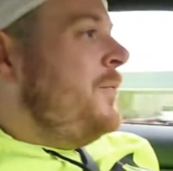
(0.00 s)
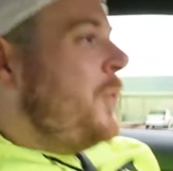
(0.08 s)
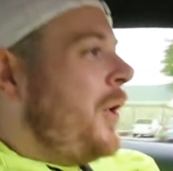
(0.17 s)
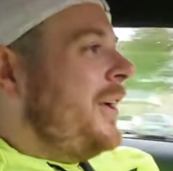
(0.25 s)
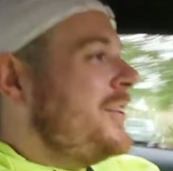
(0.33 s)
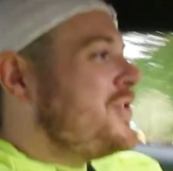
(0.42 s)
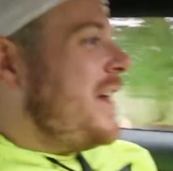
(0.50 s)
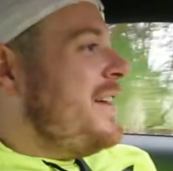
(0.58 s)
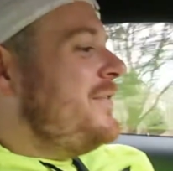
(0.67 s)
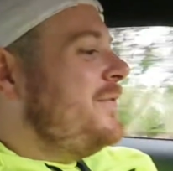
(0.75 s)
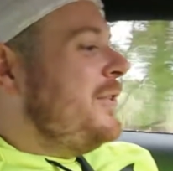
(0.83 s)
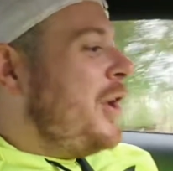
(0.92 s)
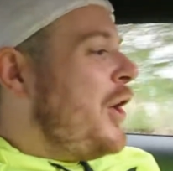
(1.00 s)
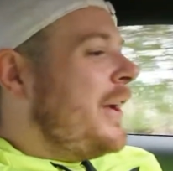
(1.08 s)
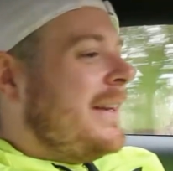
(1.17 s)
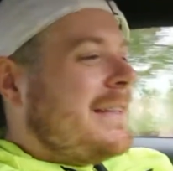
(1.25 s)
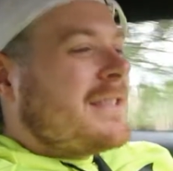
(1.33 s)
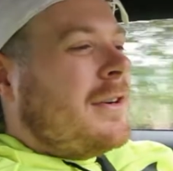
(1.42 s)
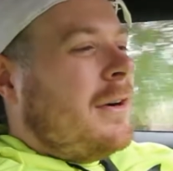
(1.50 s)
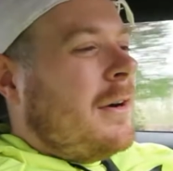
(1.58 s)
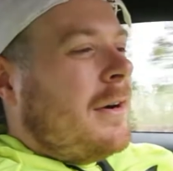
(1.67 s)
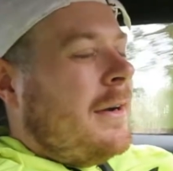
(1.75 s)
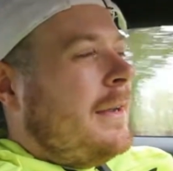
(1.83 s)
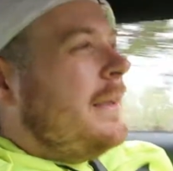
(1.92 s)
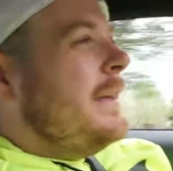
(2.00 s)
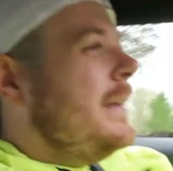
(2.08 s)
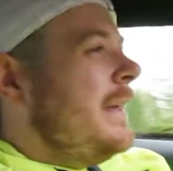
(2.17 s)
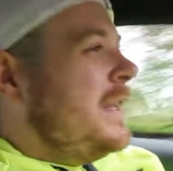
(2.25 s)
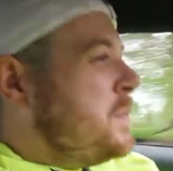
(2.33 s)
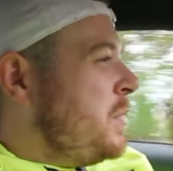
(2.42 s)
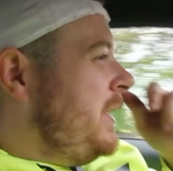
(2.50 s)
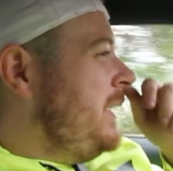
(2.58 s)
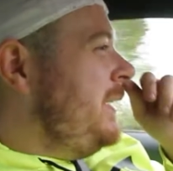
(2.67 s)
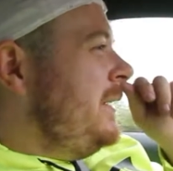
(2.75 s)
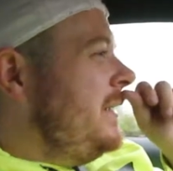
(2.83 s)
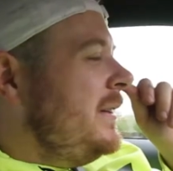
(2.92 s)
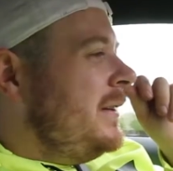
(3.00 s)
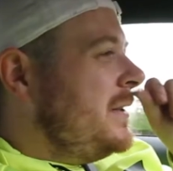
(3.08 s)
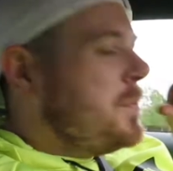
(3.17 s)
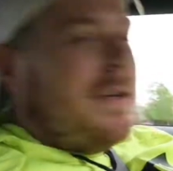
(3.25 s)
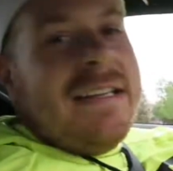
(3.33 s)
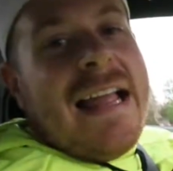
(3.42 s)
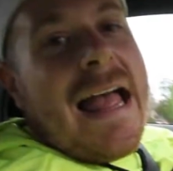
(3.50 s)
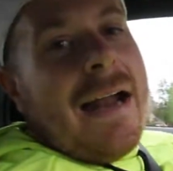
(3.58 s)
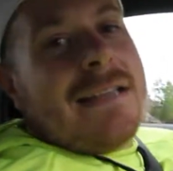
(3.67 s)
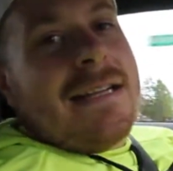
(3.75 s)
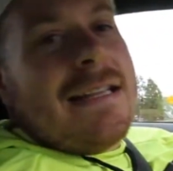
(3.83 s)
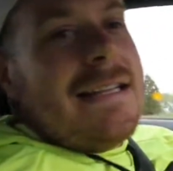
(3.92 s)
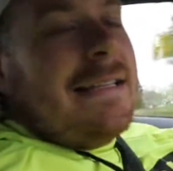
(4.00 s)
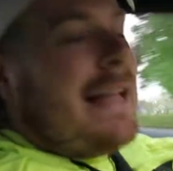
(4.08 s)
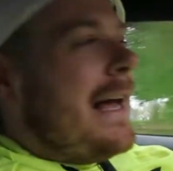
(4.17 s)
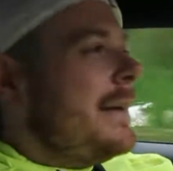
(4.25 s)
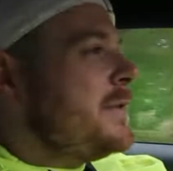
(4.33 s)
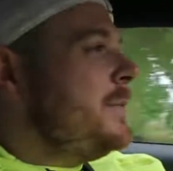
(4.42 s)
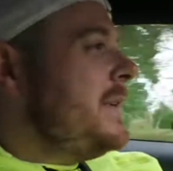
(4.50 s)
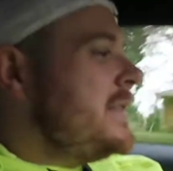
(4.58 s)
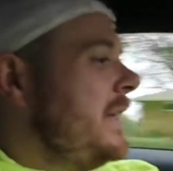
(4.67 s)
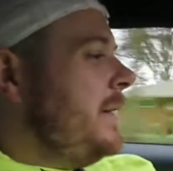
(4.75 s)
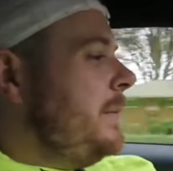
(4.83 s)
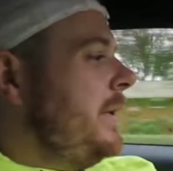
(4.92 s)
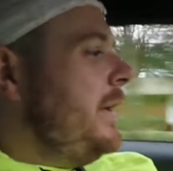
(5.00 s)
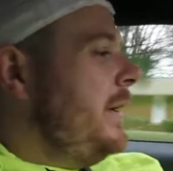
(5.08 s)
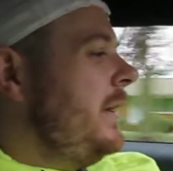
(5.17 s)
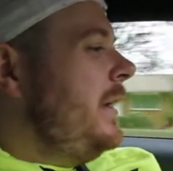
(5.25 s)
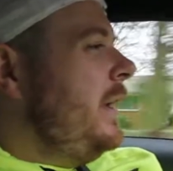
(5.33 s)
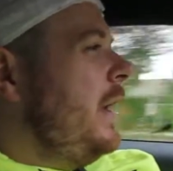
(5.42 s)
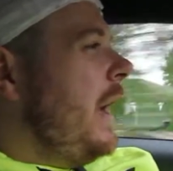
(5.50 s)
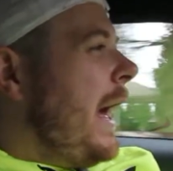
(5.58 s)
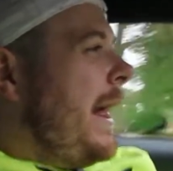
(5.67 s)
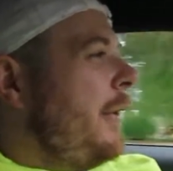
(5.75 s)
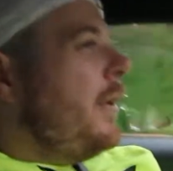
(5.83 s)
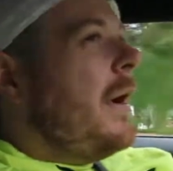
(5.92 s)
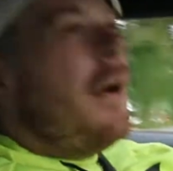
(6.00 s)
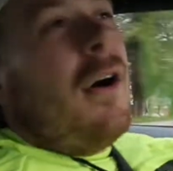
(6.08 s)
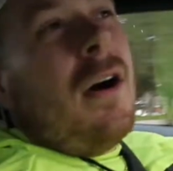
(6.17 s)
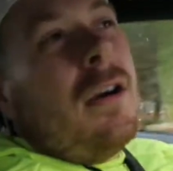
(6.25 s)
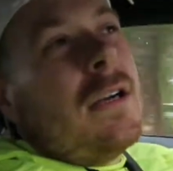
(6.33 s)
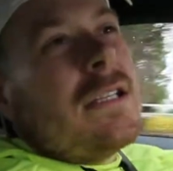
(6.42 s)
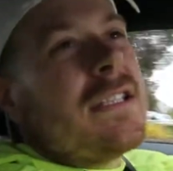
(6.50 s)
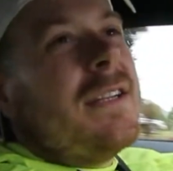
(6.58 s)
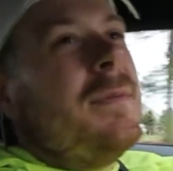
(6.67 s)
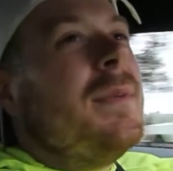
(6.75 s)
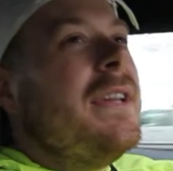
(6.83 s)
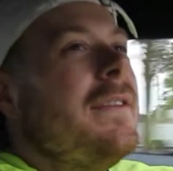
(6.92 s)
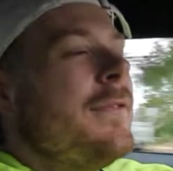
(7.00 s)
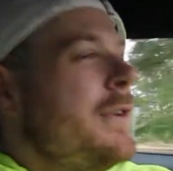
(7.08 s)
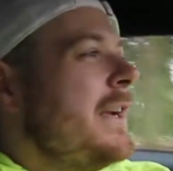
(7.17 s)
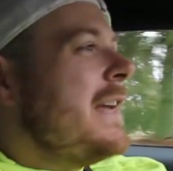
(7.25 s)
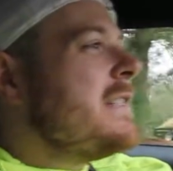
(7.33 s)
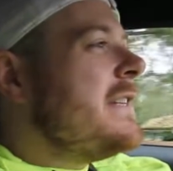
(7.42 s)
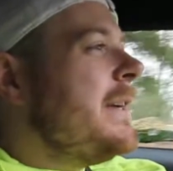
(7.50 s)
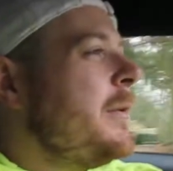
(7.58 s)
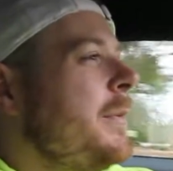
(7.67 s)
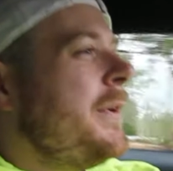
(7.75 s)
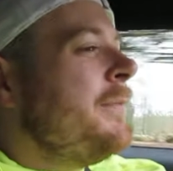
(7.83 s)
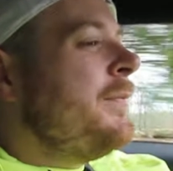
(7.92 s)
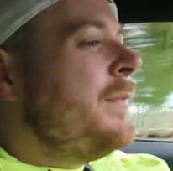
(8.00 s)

we're going to try vlogging in this car. It's pretty loud. It's not the loudest Mustang, but I don't know how hard it's going to be for you guys to hear me.